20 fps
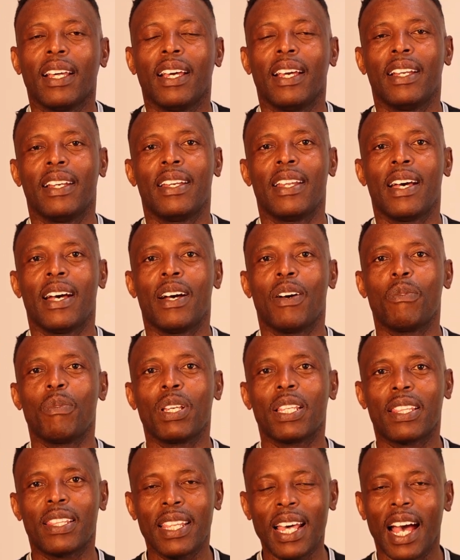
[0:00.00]
And
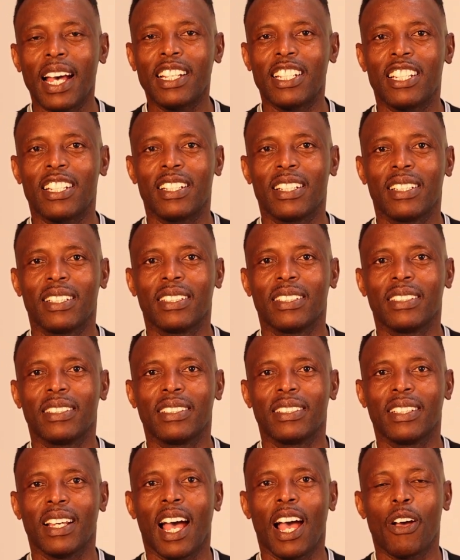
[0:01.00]
with that,
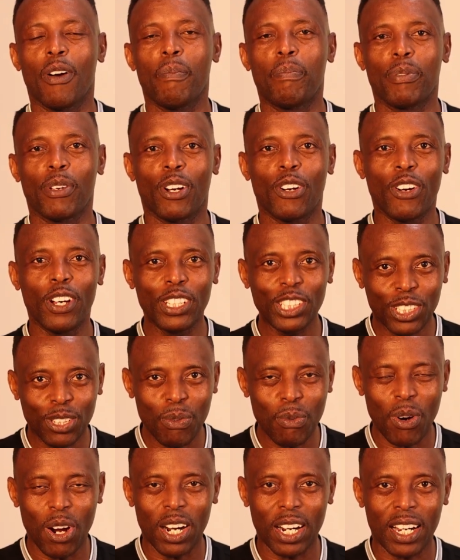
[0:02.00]
I hope you are going
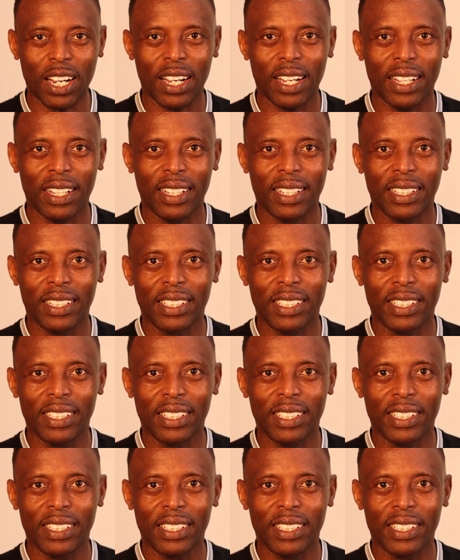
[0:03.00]
to work.